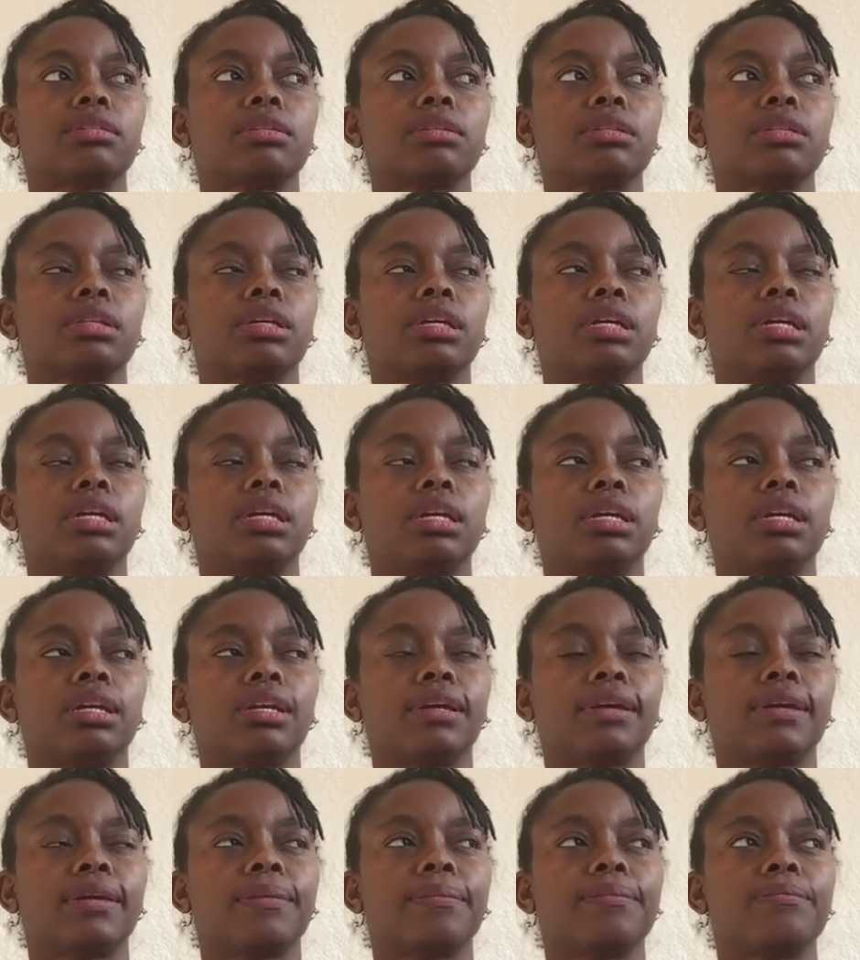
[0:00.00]

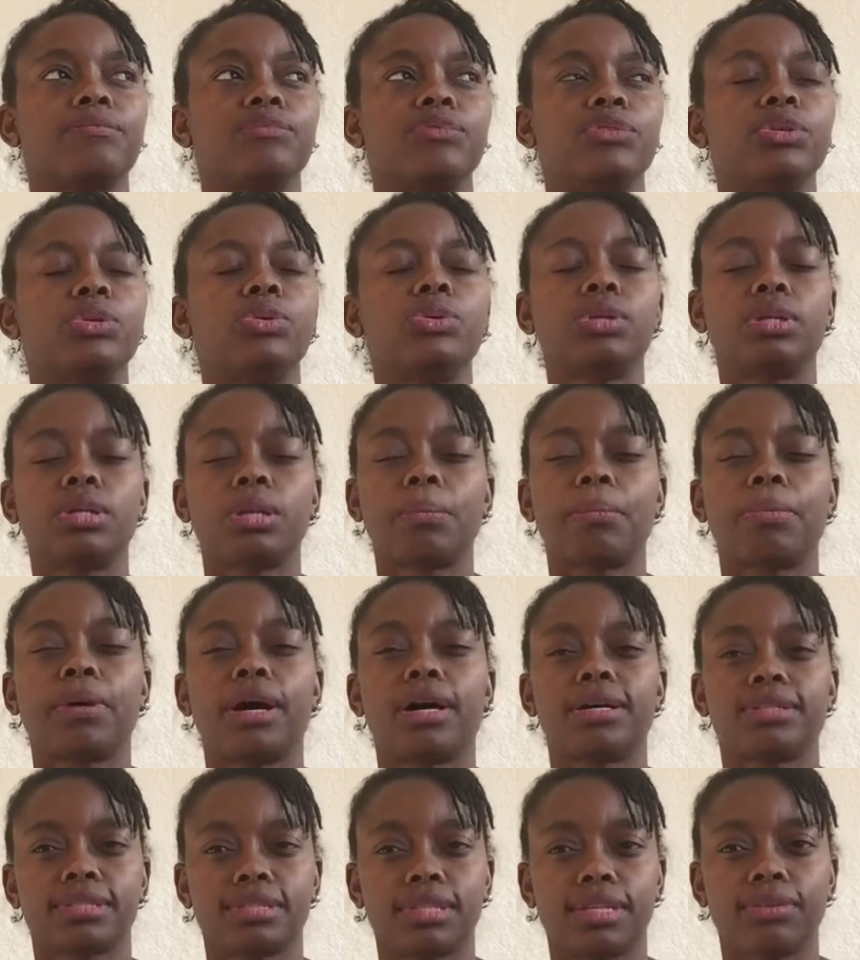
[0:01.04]
like viewed in a
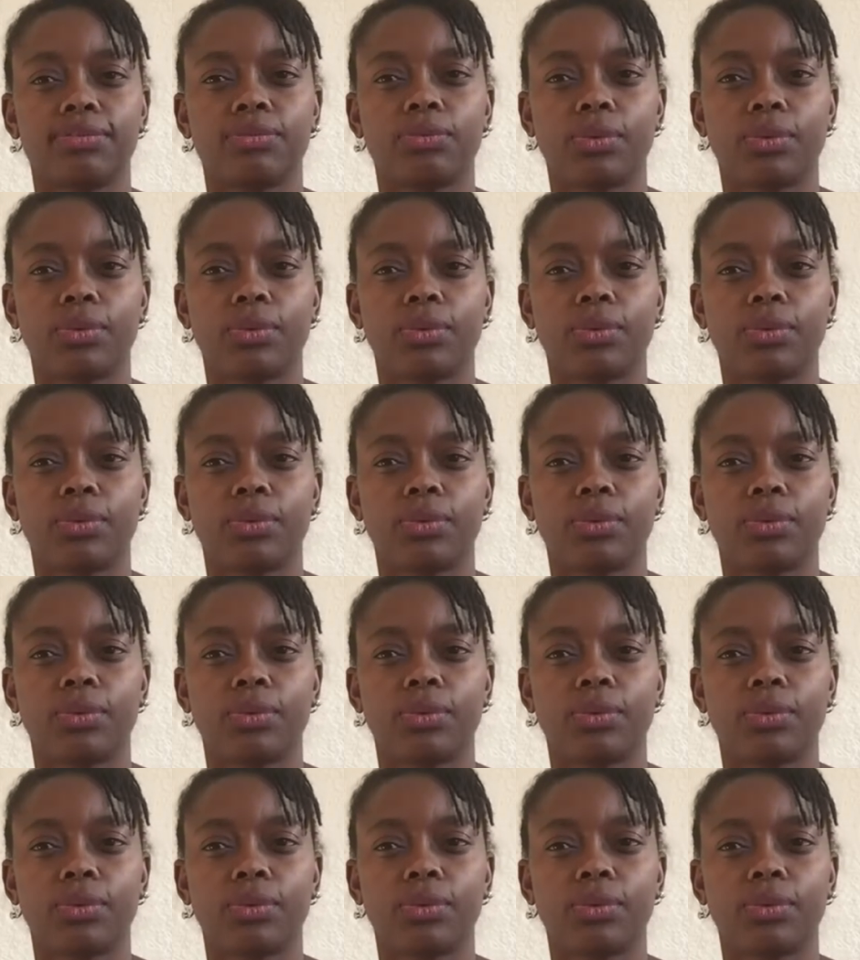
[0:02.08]
positive